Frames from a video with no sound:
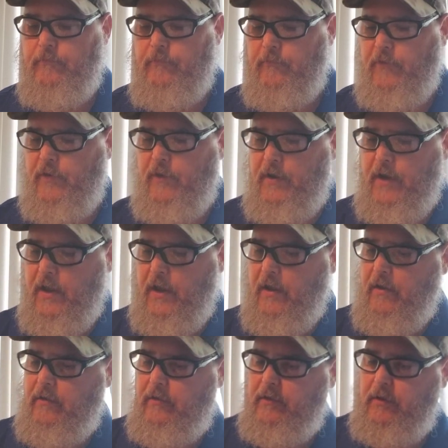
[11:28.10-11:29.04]
running
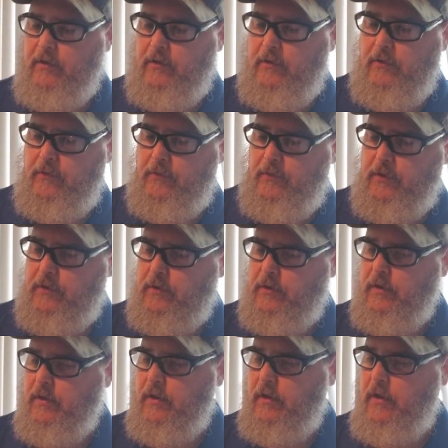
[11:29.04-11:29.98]
out, you know. And
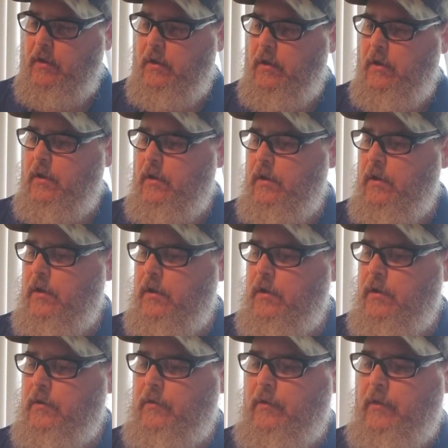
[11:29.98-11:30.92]

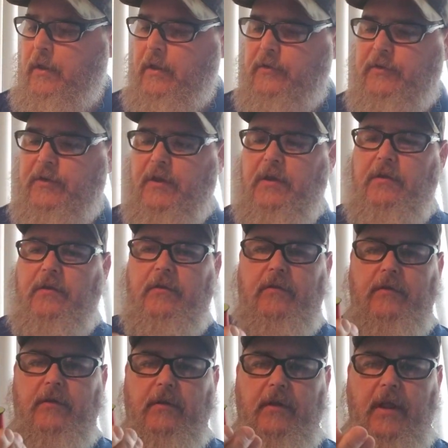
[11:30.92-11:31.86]
like I
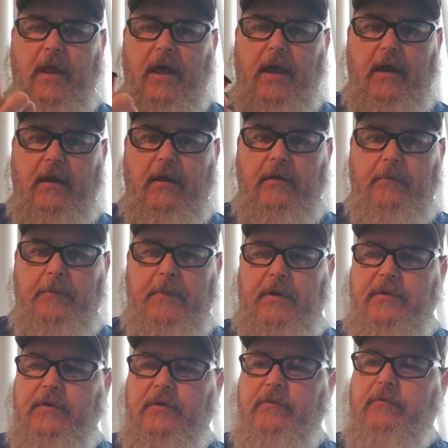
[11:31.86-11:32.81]
said, the line, I mean,
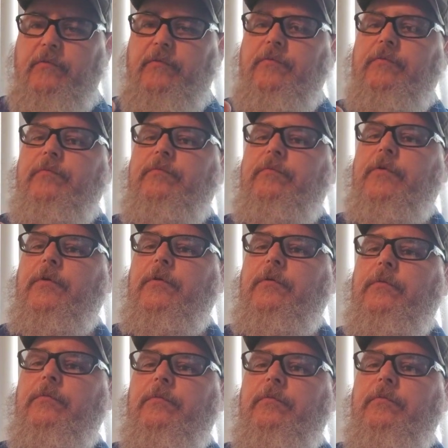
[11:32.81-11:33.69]
it's full